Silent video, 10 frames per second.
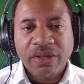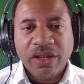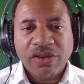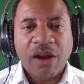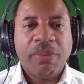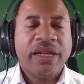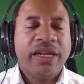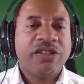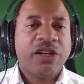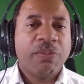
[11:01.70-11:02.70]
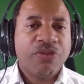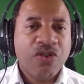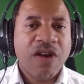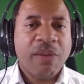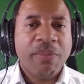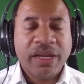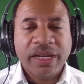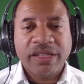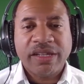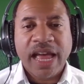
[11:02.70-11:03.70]
So our ability to improve our
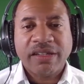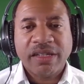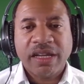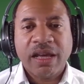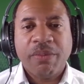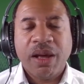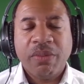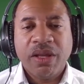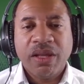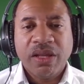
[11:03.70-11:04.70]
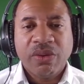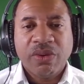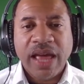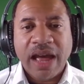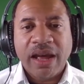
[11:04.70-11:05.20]
ability to actually come up with